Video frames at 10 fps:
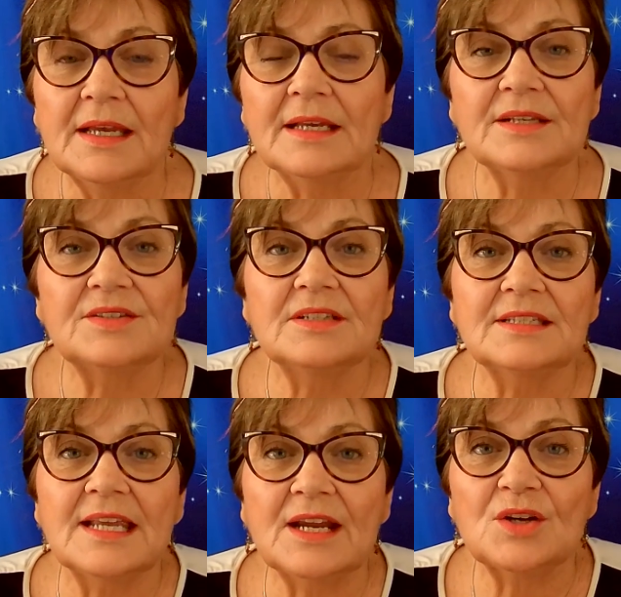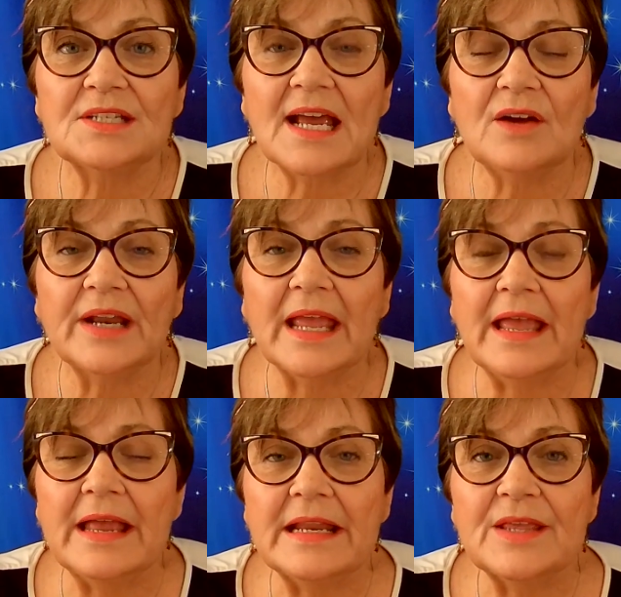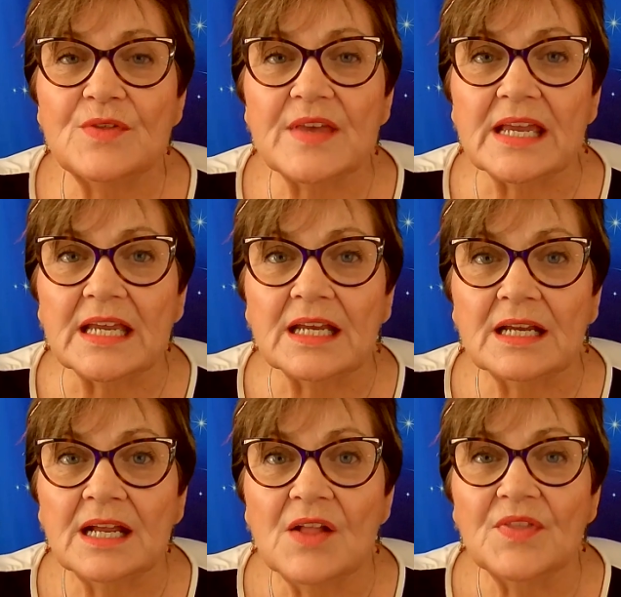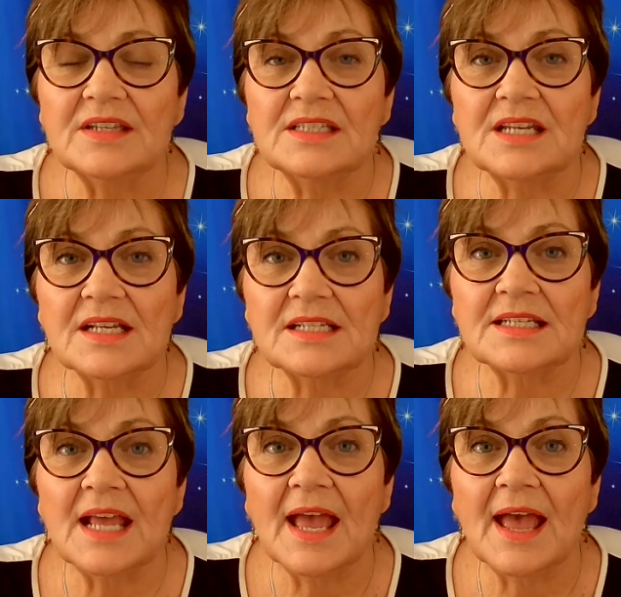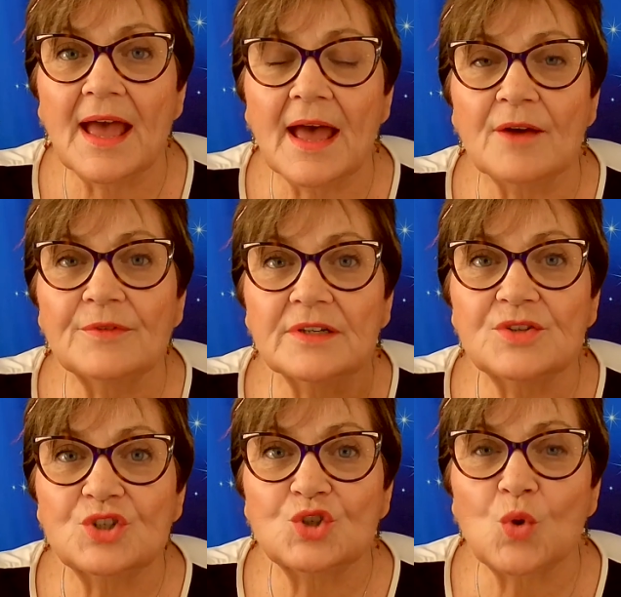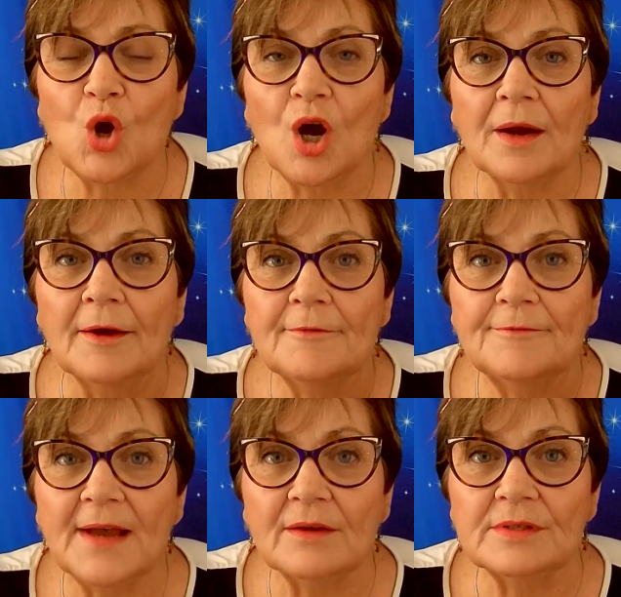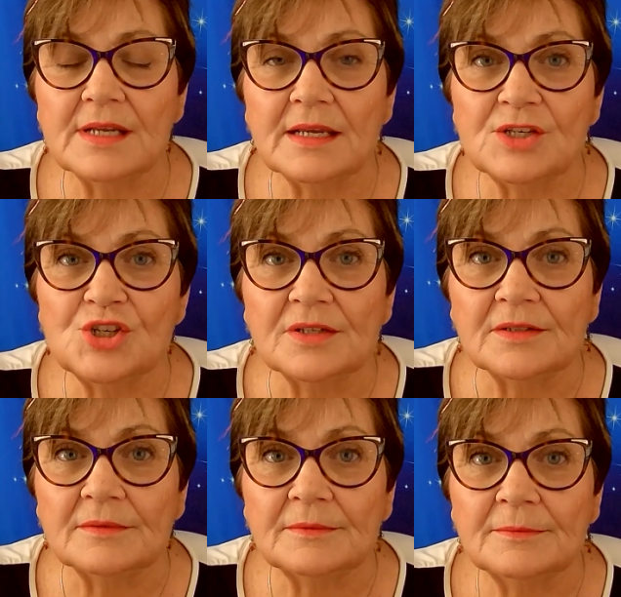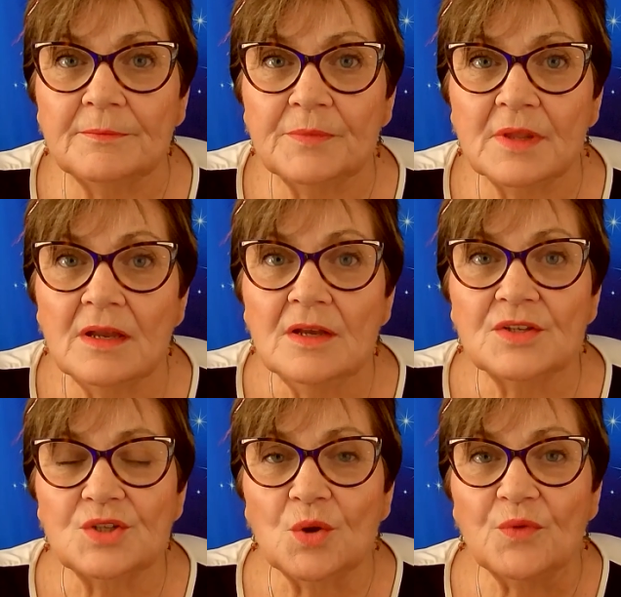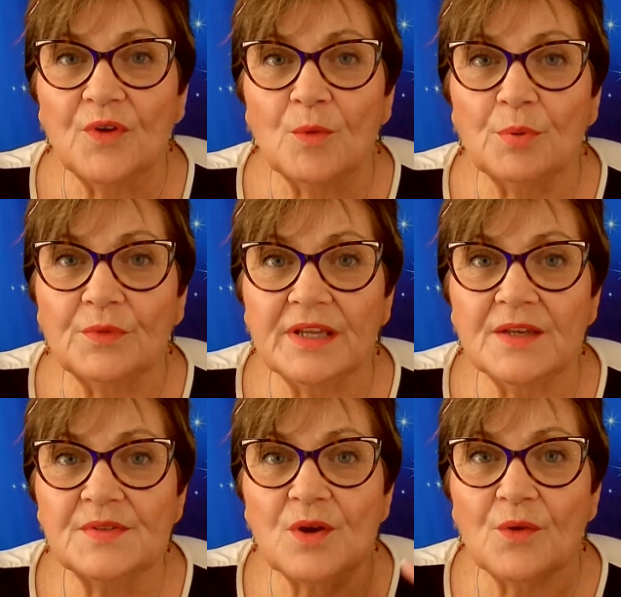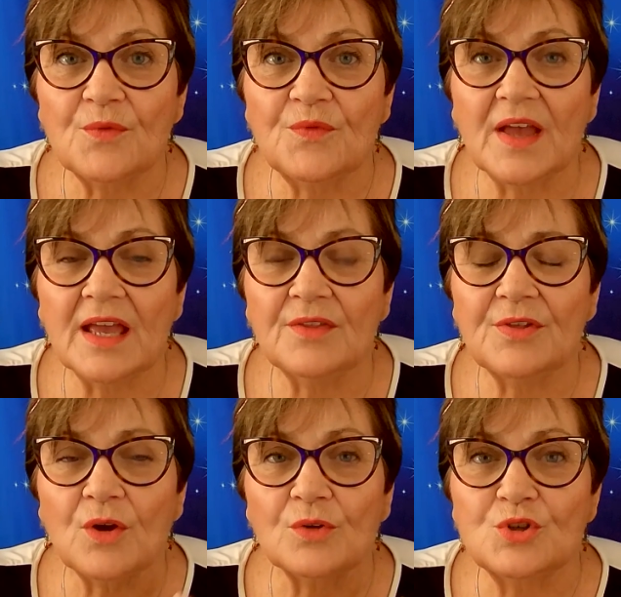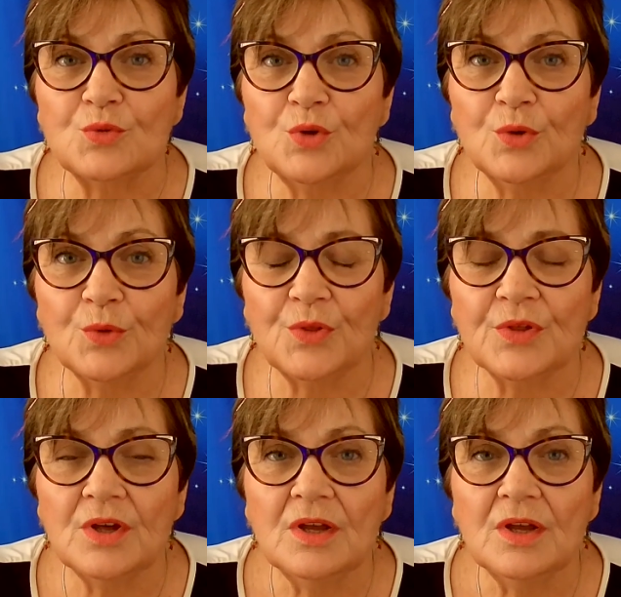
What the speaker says: is to tear down anything that doesn't have a strong foundation. So if our beliefs, our faith, our truth